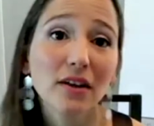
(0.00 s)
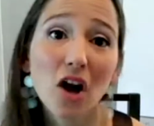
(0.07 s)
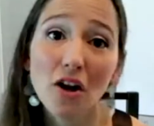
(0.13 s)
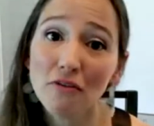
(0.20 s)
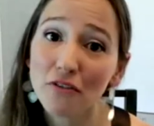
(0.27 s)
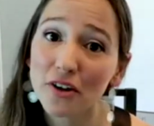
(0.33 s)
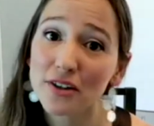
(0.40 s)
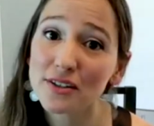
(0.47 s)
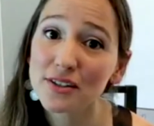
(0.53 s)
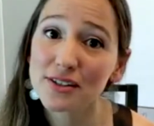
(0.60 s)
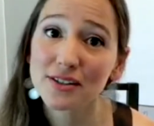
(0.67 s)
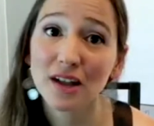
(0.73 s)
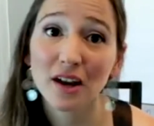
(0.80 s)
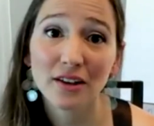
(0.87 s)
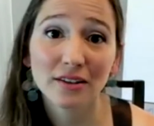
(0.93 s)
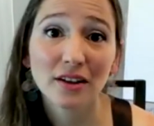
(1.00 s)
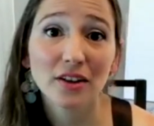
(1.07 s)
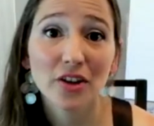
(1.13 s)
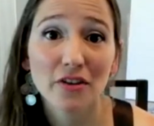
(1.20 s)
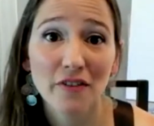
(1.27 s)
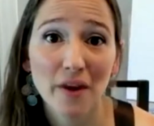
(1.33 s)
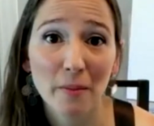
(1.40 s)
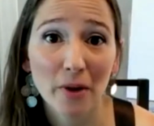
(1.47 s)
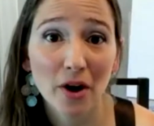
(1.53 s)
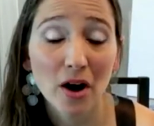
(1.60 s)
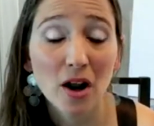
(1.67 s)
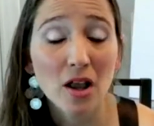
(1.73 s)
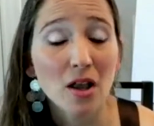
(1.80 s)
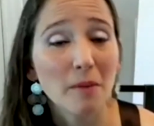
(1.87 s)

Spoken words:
conference is not until November.